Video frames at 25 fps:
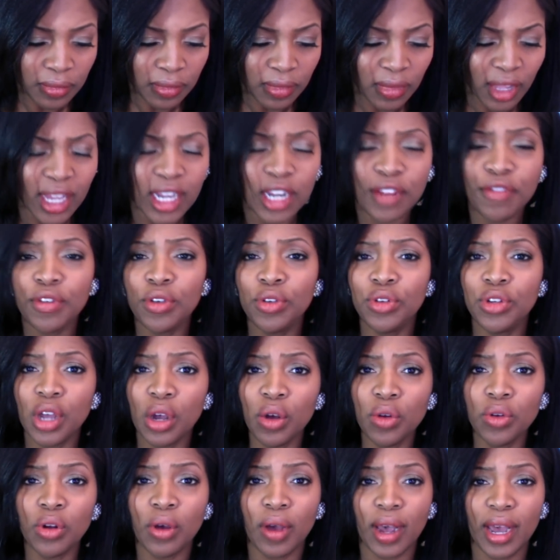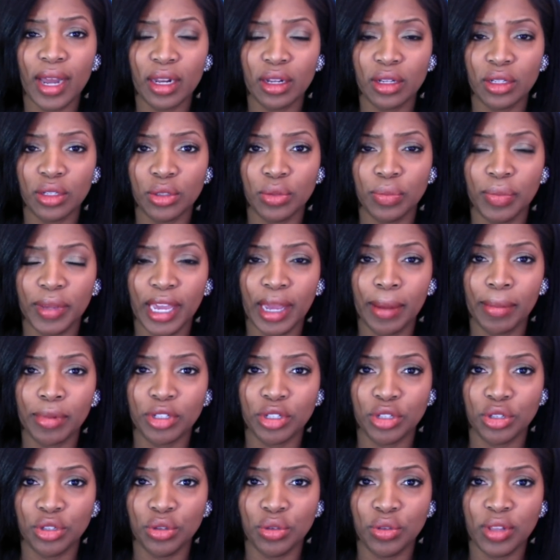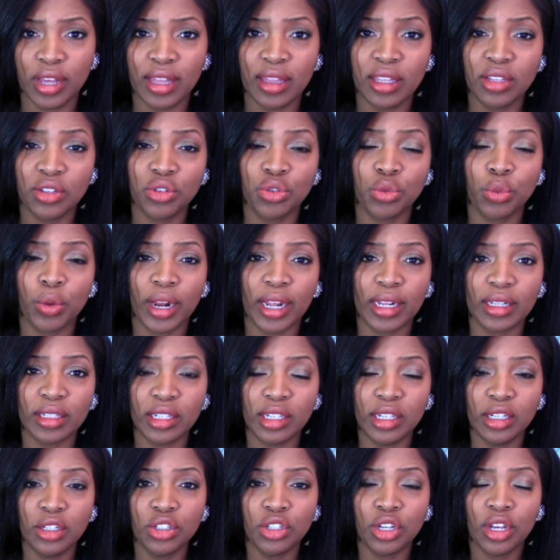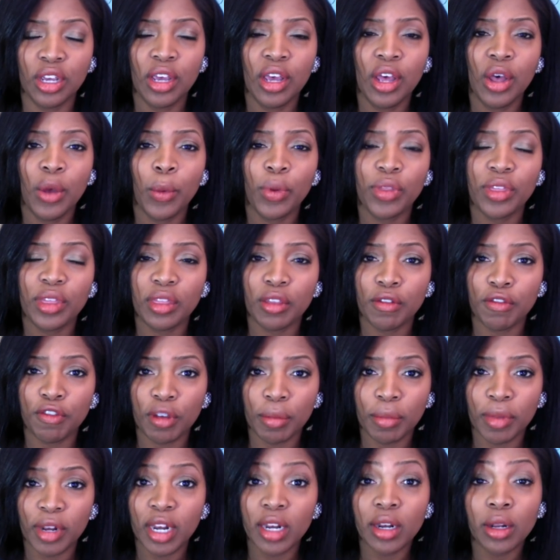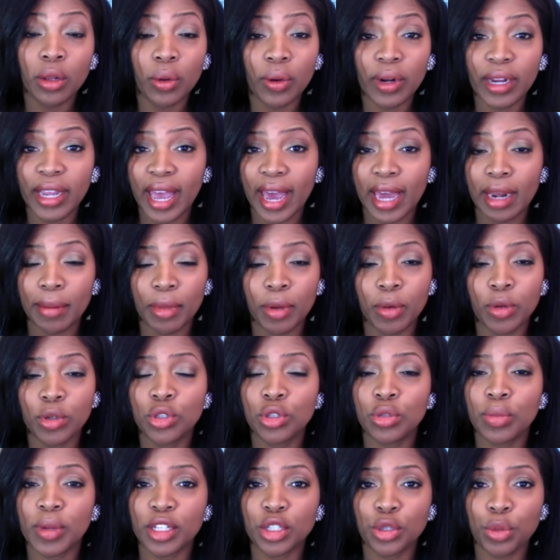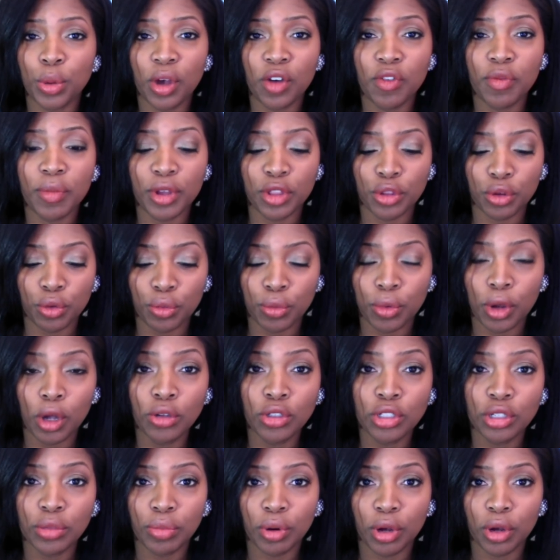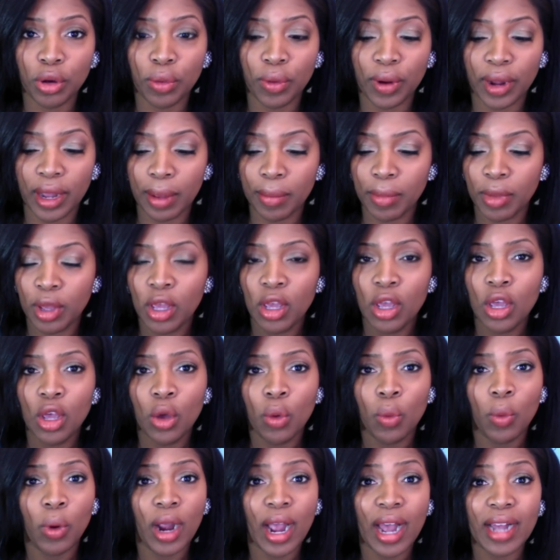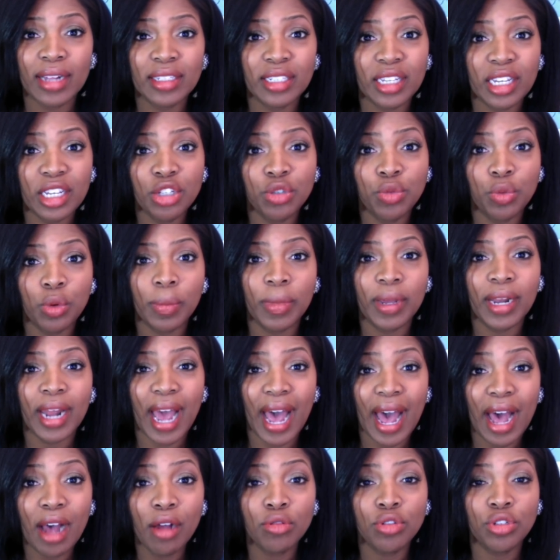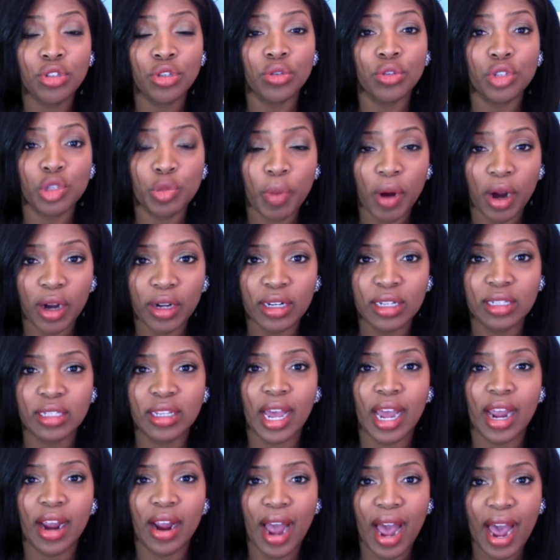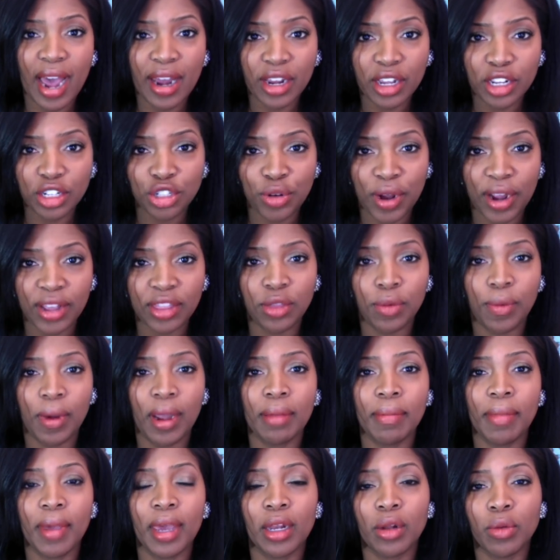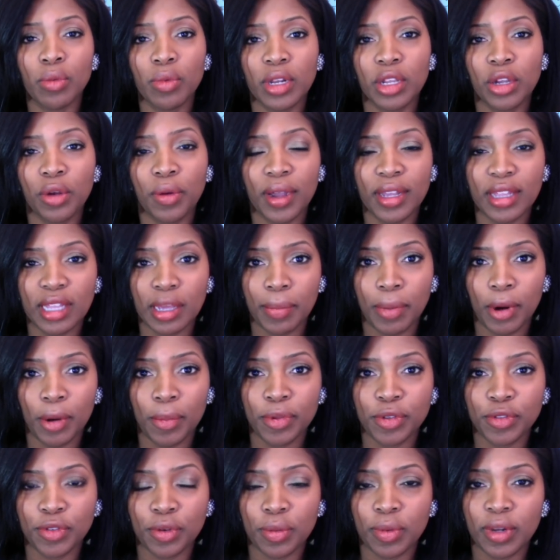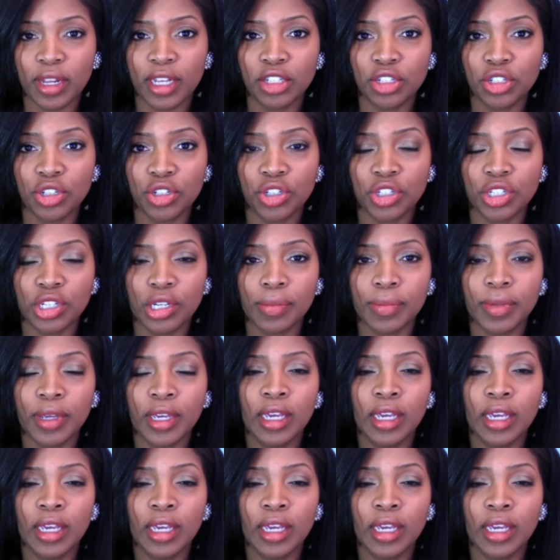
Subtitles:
and if you don't know how to be able to do that, this is what I teach within the Feminine Allure Academy, which is my 12-month group coaching program, where I teach women how to spark desire, how to attract the right man and really create that purposeful relationship.